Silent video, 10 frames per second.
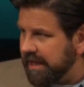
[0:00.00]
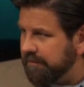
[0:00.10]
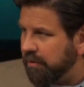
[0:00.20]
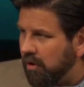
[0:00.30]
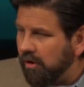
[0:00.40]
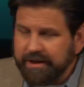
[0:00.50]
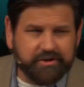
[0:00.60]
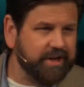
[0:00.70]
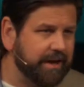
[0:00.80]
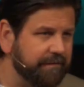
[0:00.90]
And then Paul,
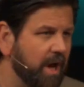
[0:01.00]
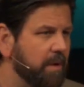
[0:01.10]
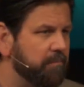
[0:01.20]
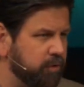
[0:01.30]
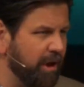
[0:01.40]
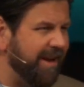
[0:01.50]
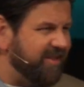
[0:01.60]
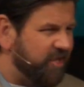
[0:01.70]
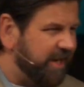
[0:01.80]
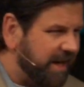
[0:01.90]
instead of
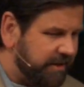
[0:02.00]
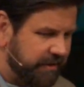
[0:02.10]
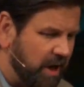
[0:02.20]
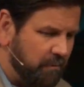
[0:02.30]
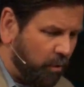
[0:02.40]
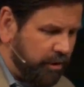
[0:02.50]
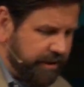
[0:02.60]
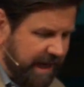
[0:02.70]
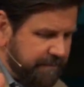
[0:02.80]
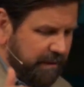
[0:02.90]
plunging us more
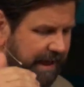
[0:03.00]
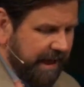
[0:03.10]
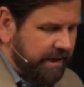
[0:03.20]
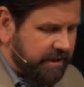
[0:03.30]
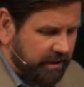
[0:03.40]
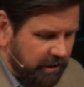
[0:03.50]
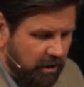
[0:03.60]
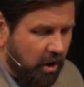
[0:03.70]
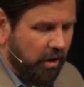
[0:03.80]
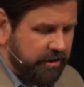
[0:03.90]
deeply into the
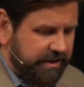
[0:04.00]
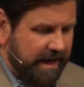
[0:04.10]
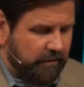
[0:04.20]
law and saying,